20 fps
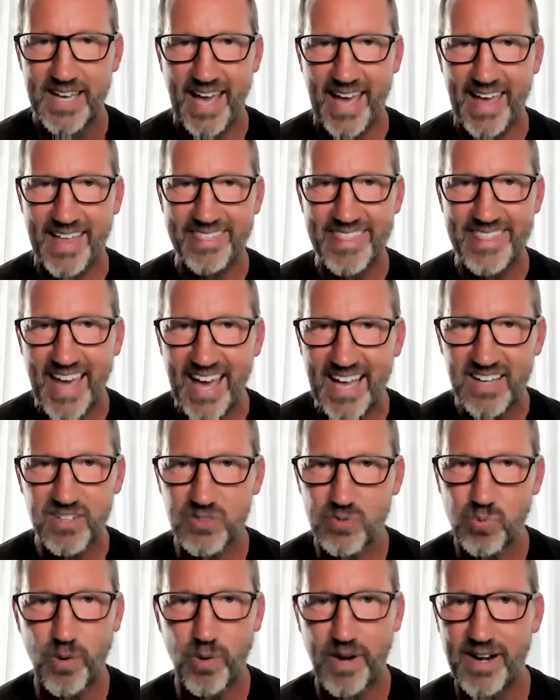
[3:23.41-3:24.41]
And that
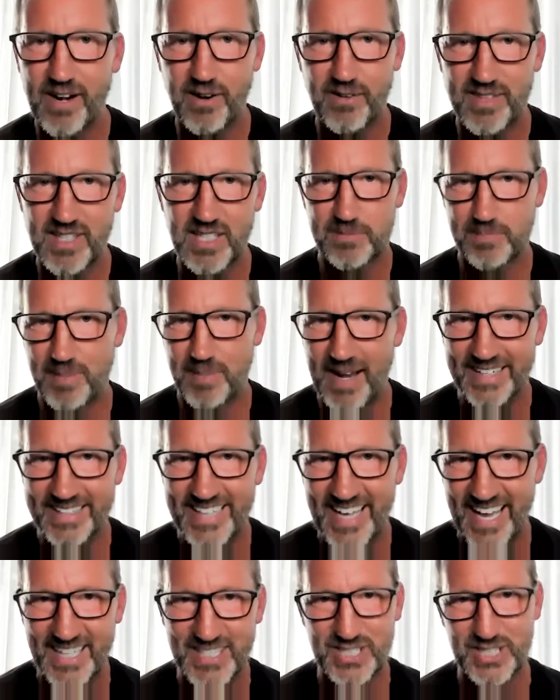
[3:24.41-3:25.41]
is where this
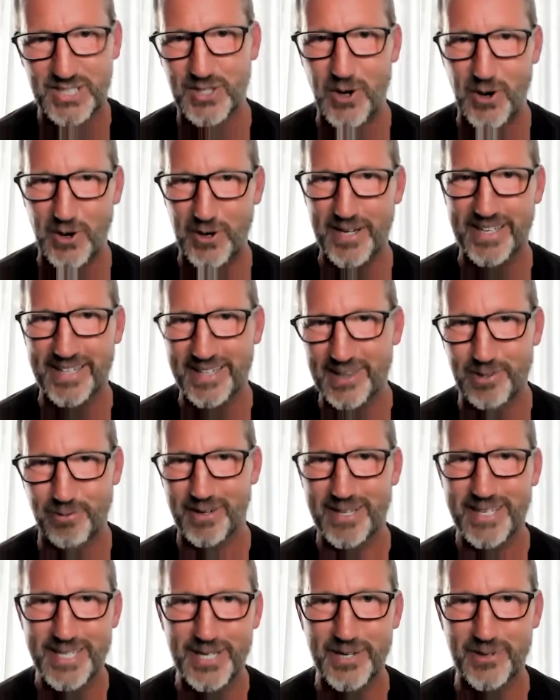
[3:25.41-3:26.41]
podcast started
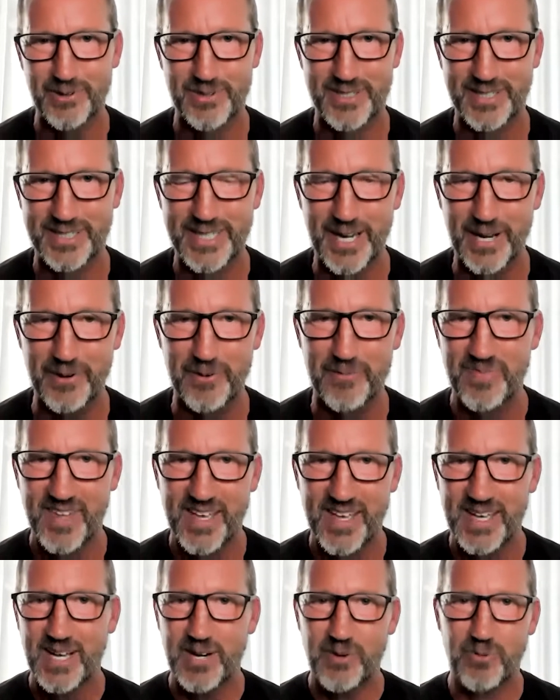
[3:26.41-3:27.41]
three years ago,
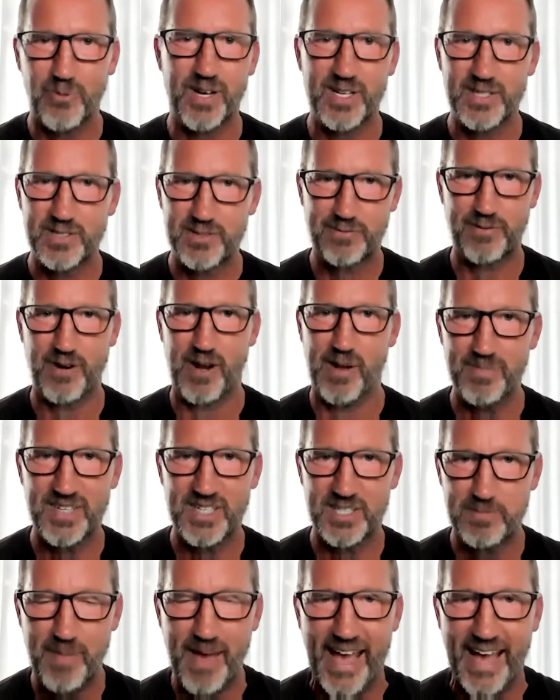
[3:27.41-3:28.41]
was from
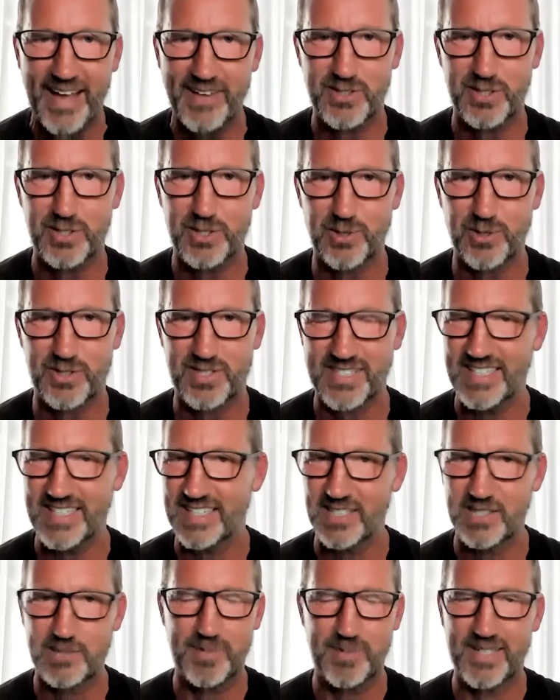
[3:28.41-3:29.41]
this passenger seat.
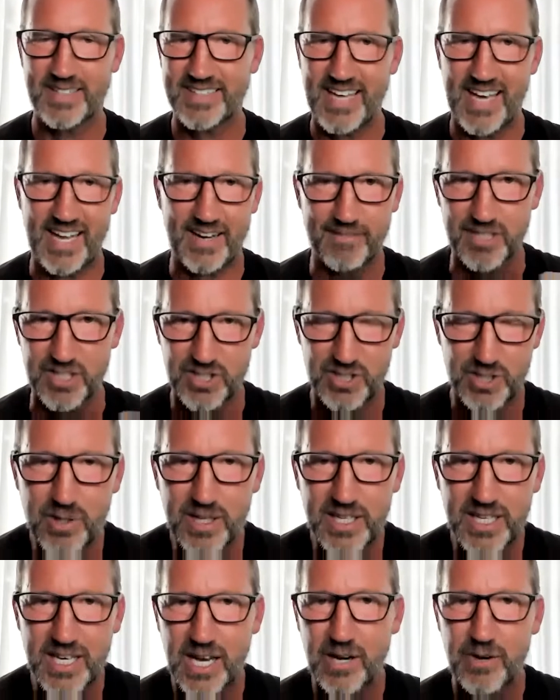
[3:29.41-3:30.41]
It's been kind of a
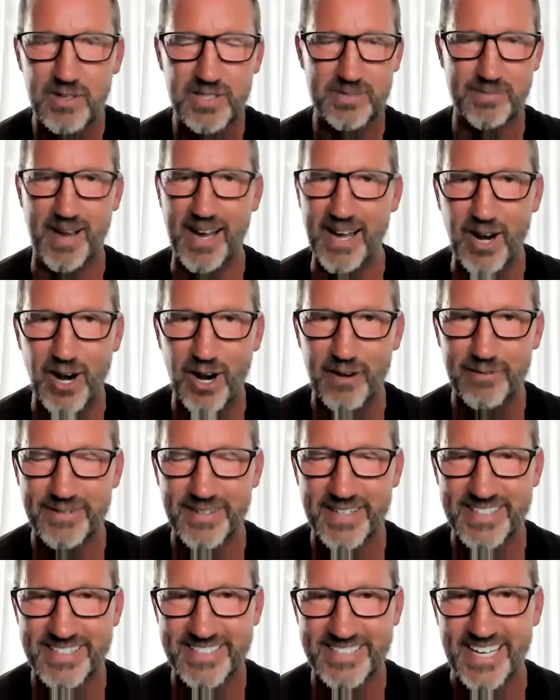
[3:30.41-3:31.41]
studio, it's my
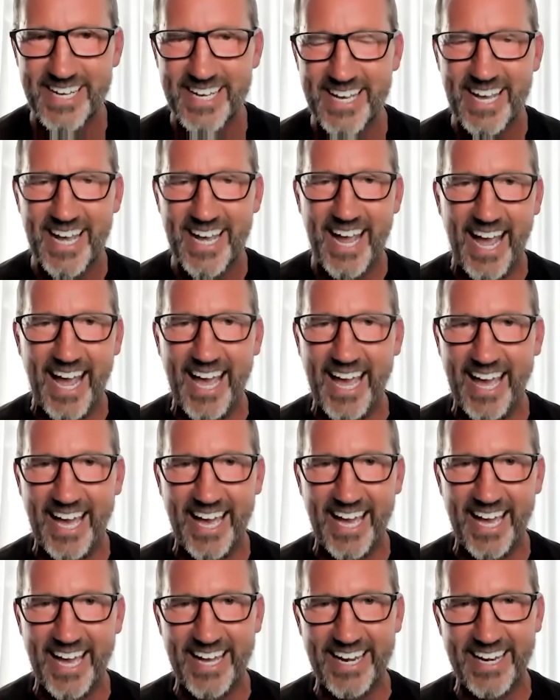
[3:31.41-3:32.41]
office.
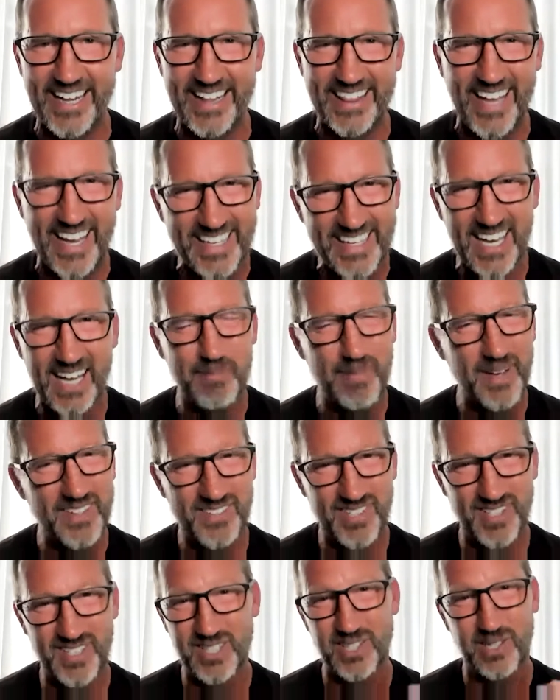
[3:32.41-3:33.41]
And that kind of
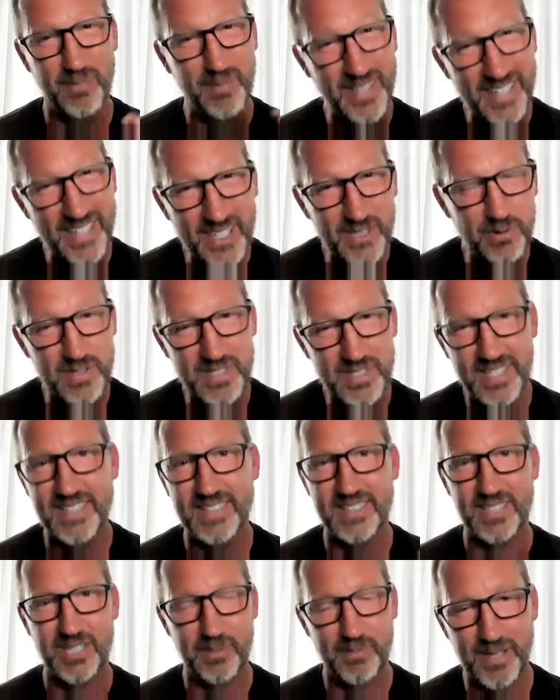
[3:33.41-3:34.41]
makes it a little bit interesting,
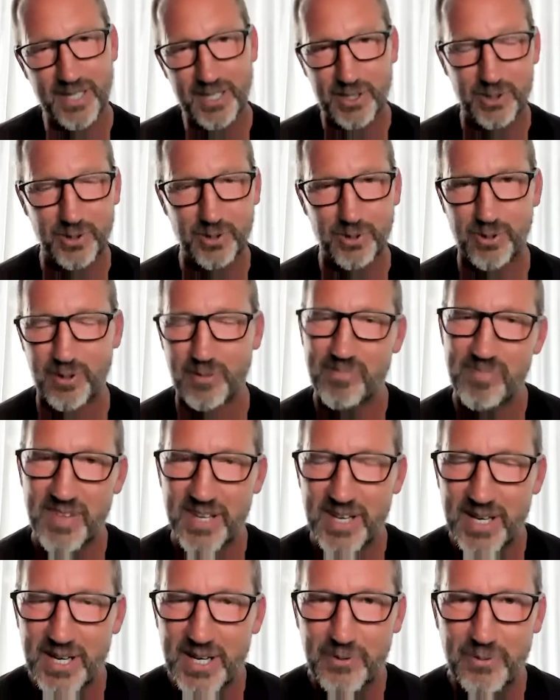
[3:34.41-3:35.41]
a little bit cool.
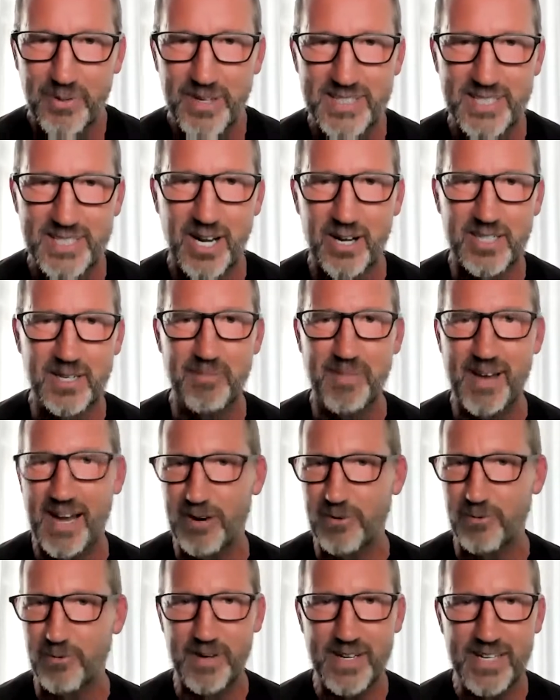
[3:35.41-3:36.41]
We talk
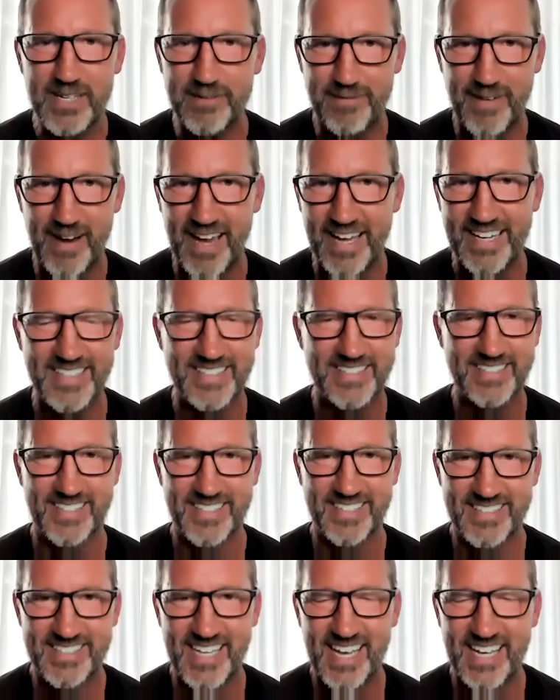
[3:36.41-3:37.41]
about redefining
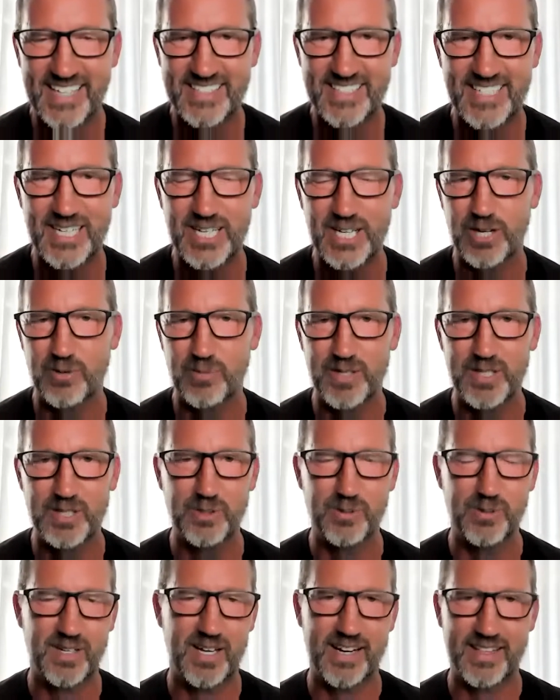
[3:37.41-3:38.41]
success here. We
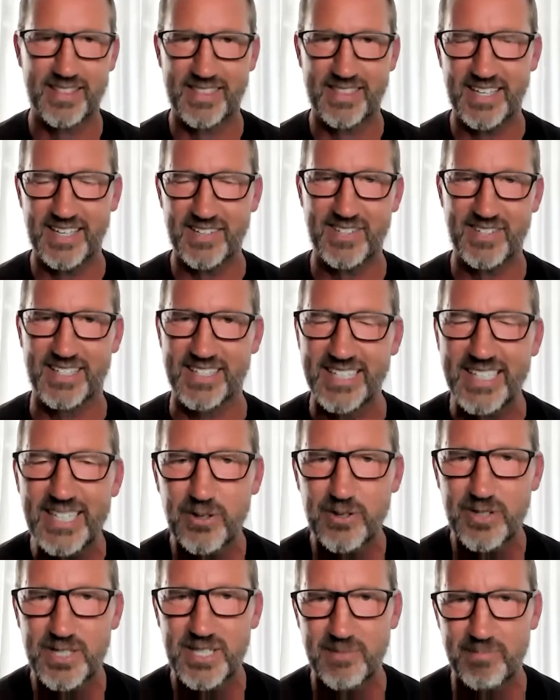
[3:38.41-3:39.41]
do a lot of things in
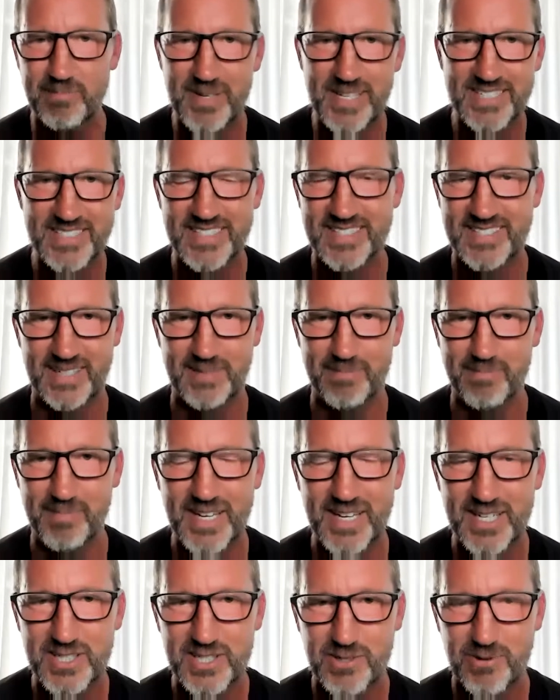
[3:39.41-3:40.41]
leadership, business, and
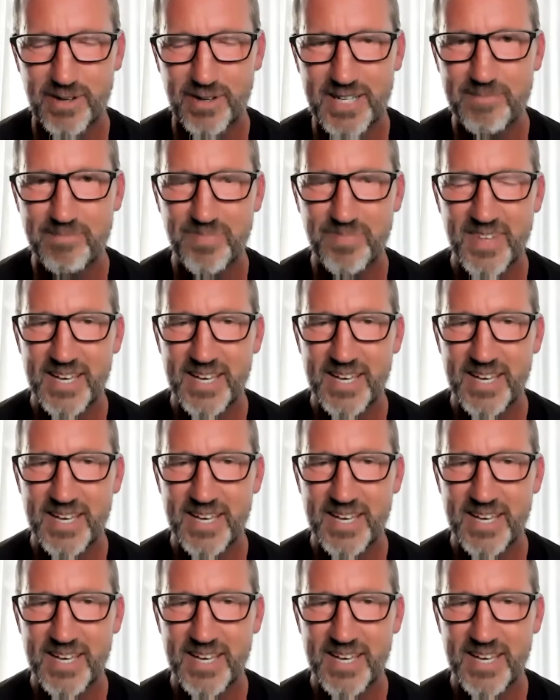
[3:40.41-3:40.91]
ministry.